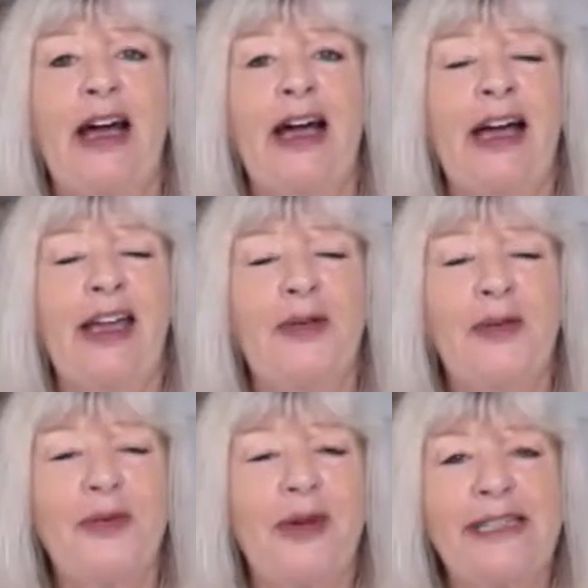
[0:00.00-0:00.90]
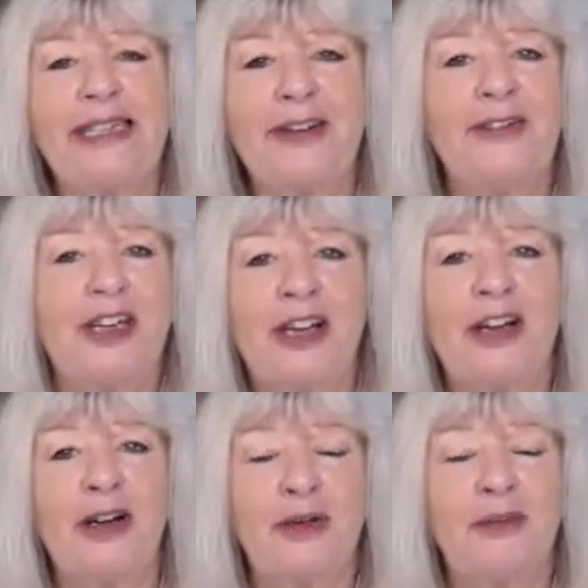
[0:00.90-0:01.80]
I always loved
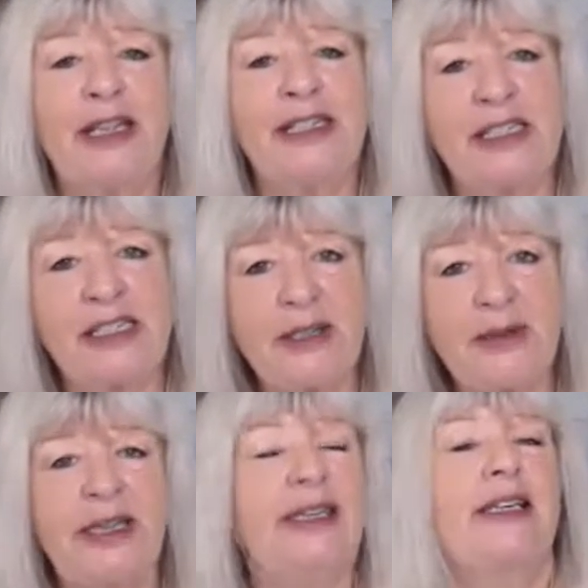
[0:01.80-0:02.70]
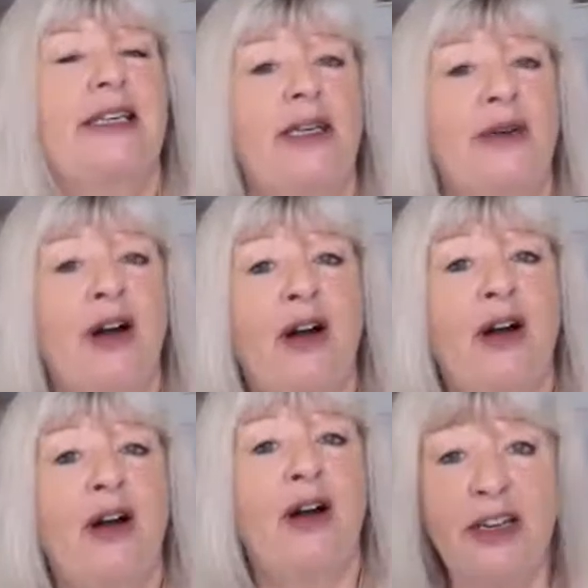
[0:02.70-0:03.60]
art. My sister went to
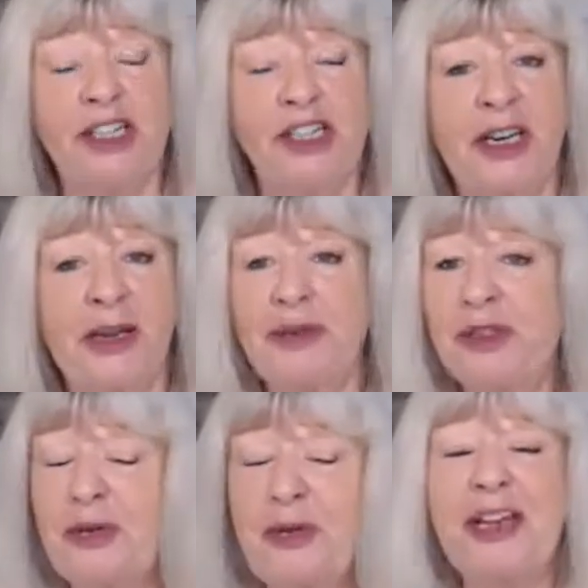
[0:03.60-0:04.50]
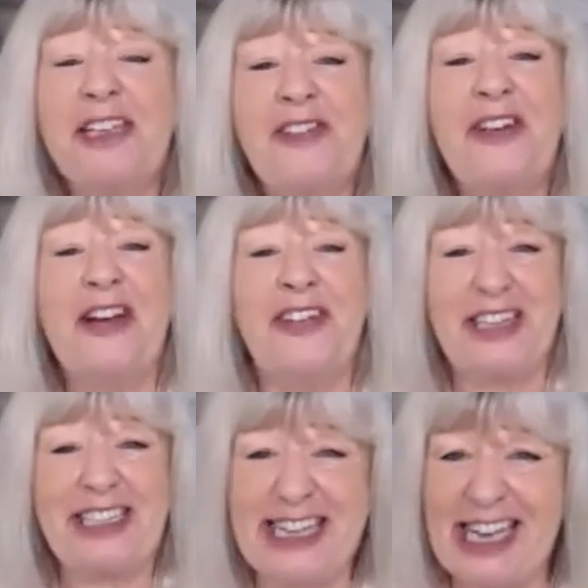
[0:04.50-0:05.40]
art college, and I was always
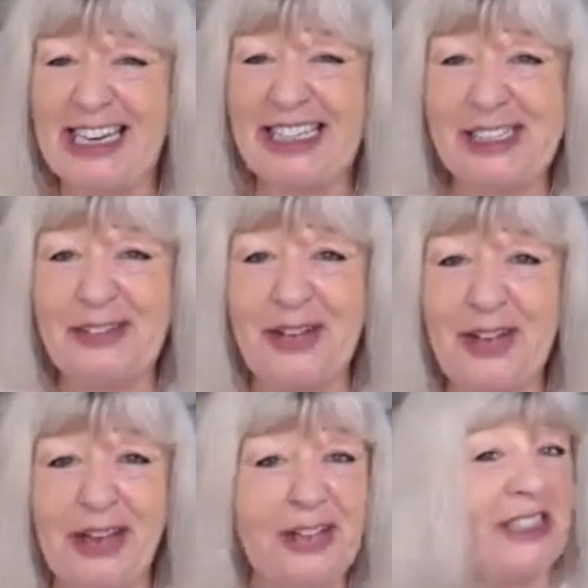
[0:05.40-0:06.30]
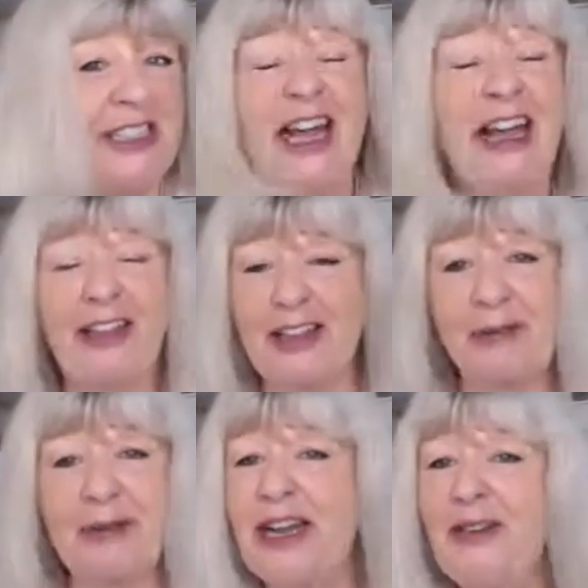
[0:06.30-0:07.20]
very jealous of her because
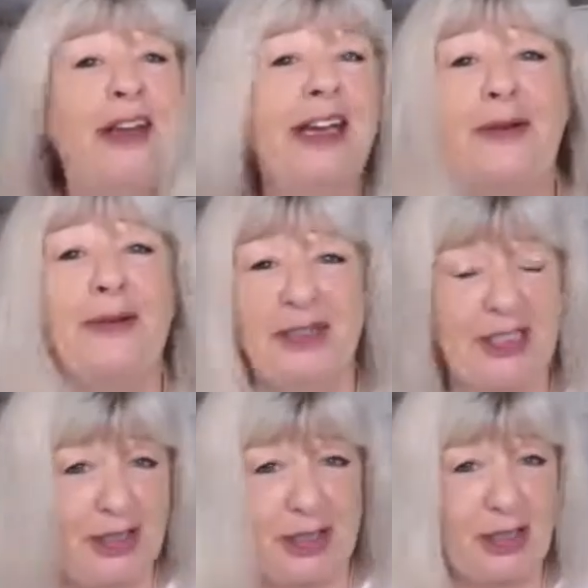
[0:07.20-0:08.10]
that's what I really wanted to